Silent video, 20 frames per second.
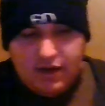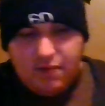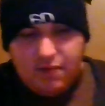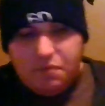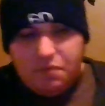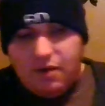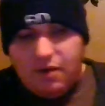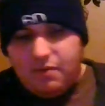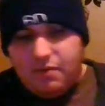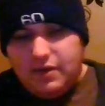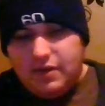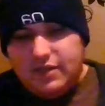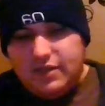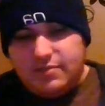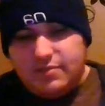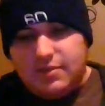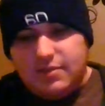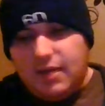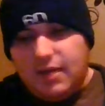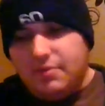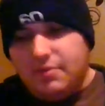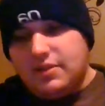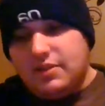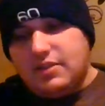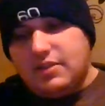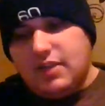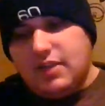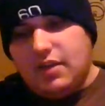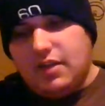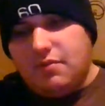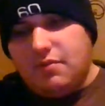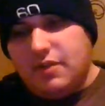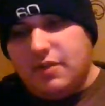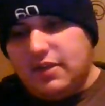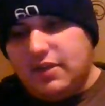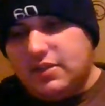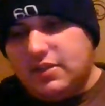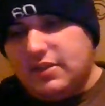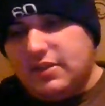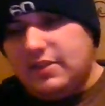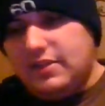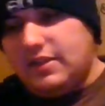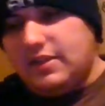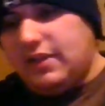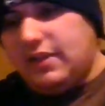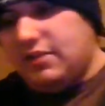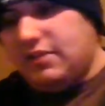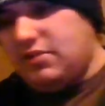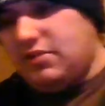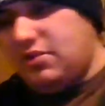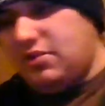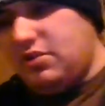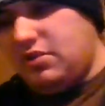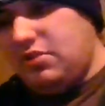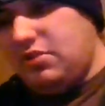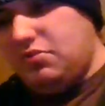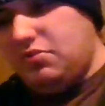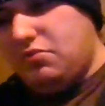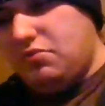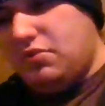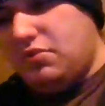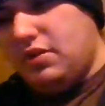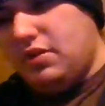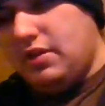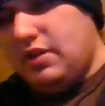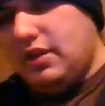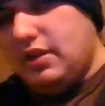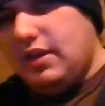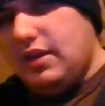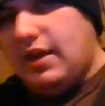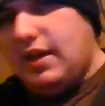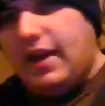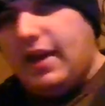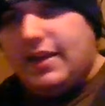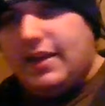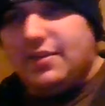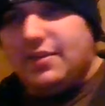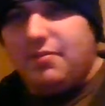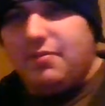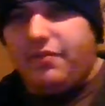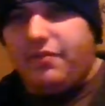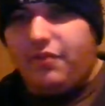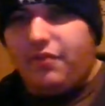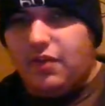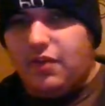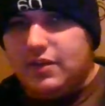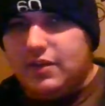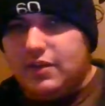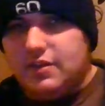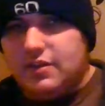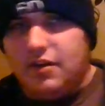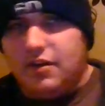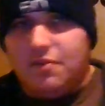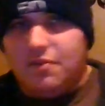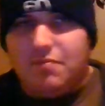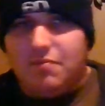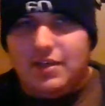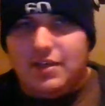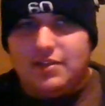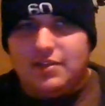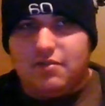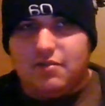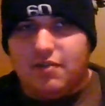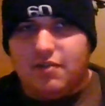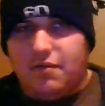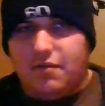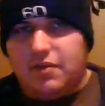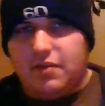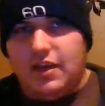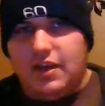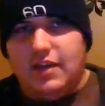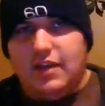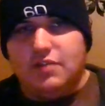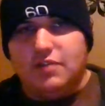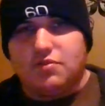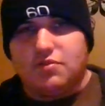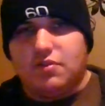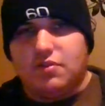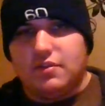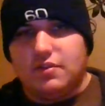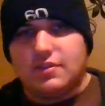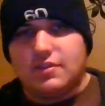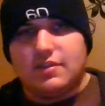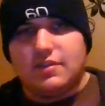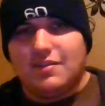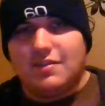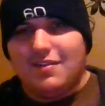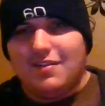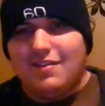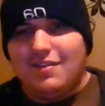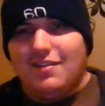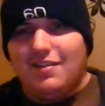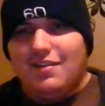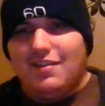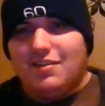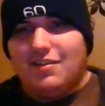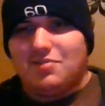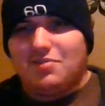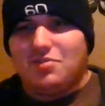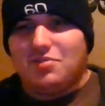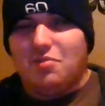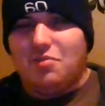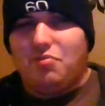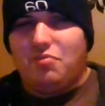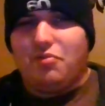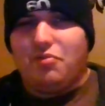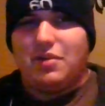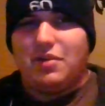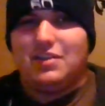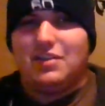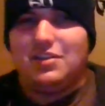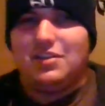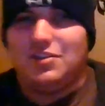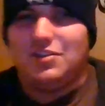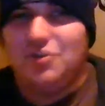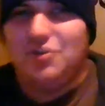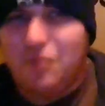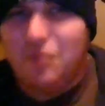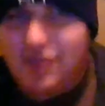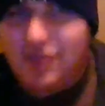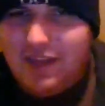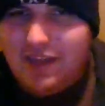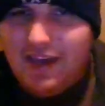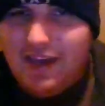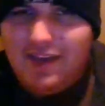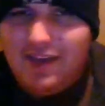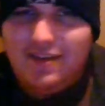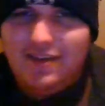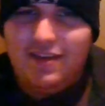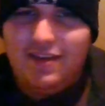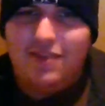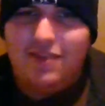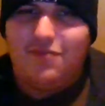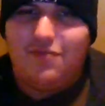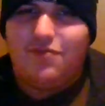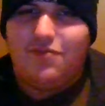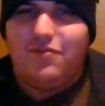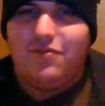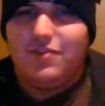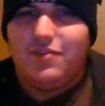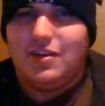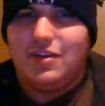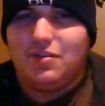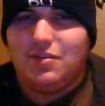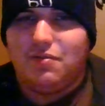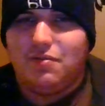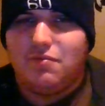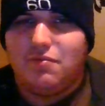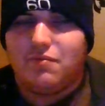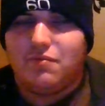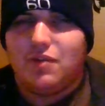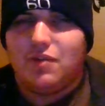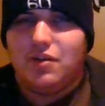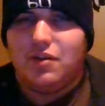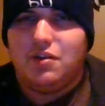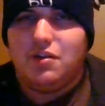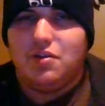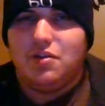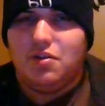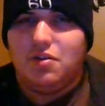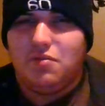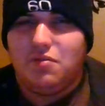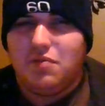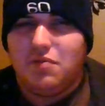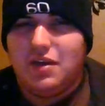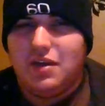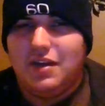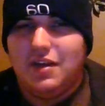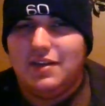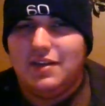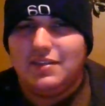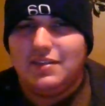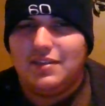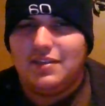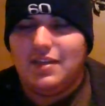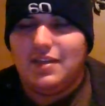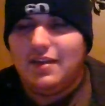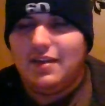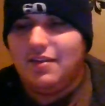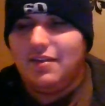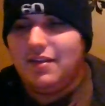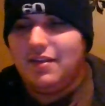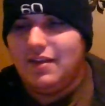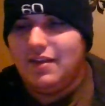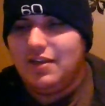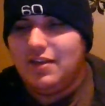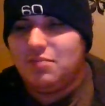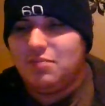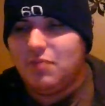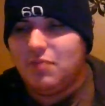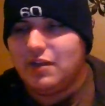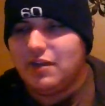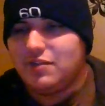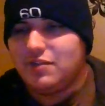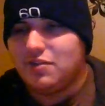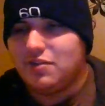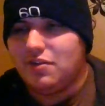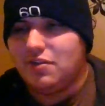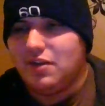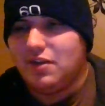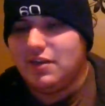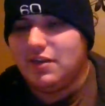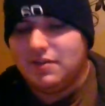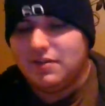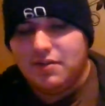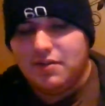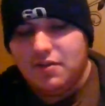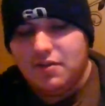I probably need some time to study what each of these things do, actually, before I start messing around with hand draws, because there's no point to doing that if you don't really know what it is that each monster does.